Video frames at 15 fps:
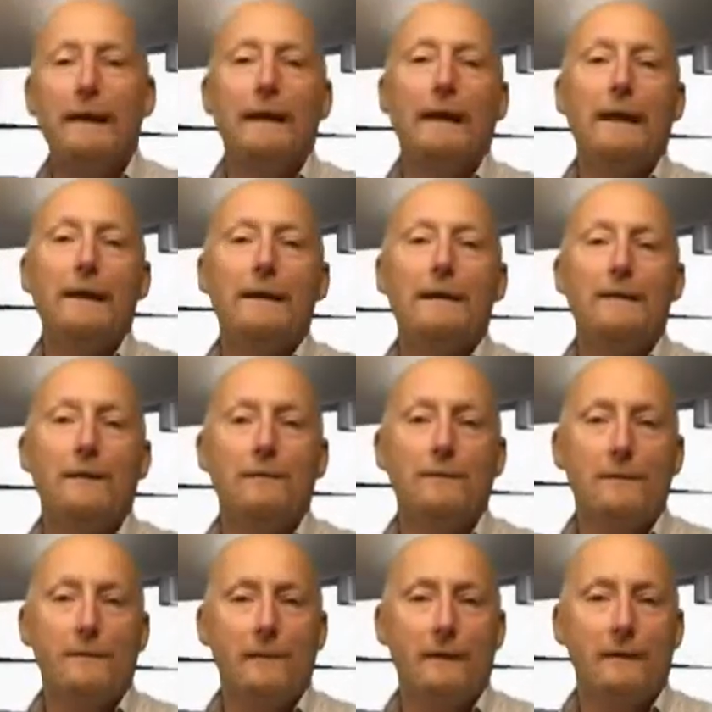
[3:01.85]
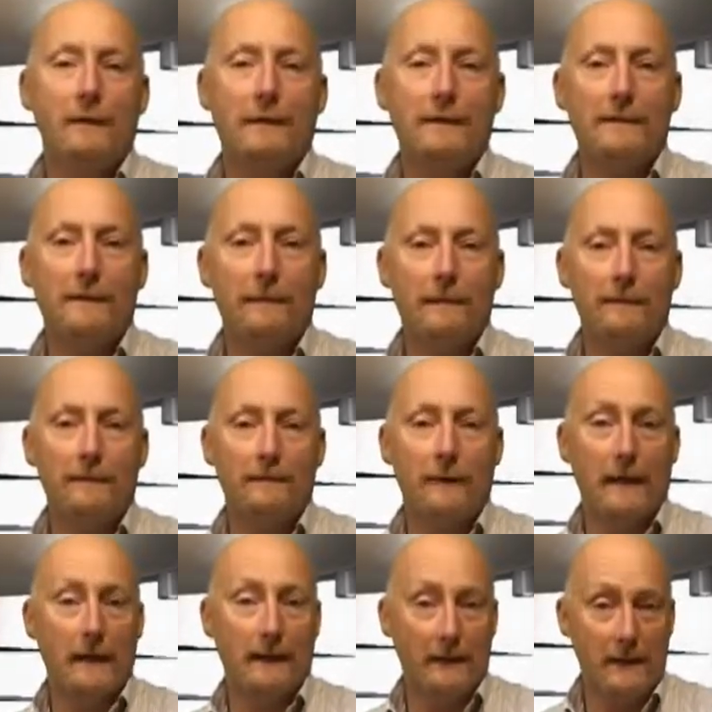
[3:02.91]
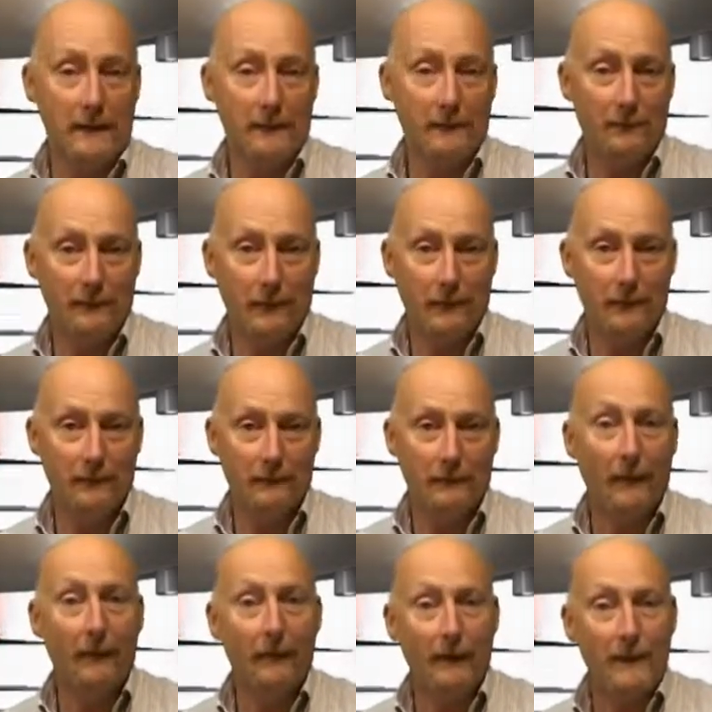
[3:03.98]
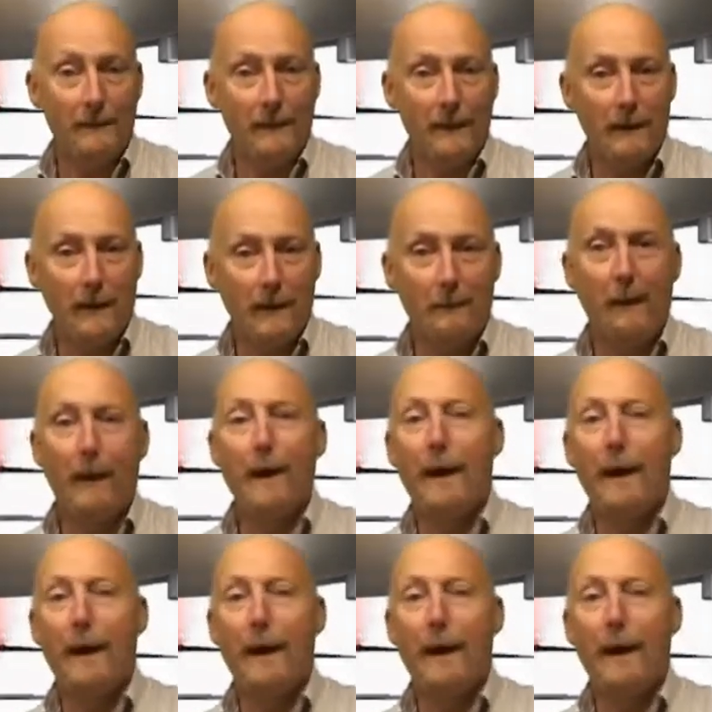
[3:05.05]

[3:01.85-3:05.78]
it's no surprise if at this point they become